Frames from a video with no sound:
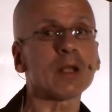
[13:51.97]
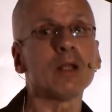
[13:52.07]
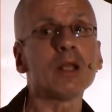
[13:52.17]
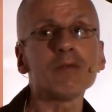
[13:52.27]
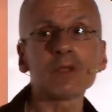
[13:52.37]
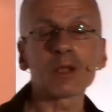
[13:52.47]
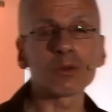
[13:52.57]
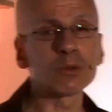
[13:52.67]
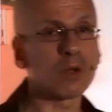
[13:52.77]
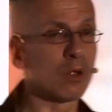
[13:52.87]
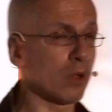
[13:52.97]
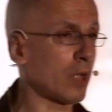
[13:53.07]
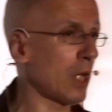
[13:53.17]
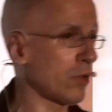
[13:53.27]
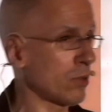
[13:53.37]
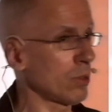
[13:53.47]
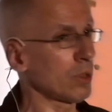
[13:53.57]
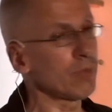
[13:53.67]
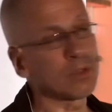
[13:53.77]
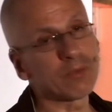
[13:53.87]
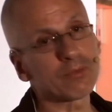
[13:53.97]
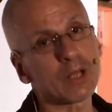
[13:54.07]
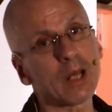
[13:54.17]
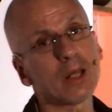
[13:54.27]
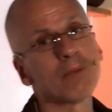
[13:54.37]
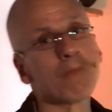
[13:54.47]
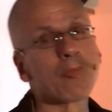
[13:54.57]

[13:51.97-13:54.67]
live in a rural location, even if they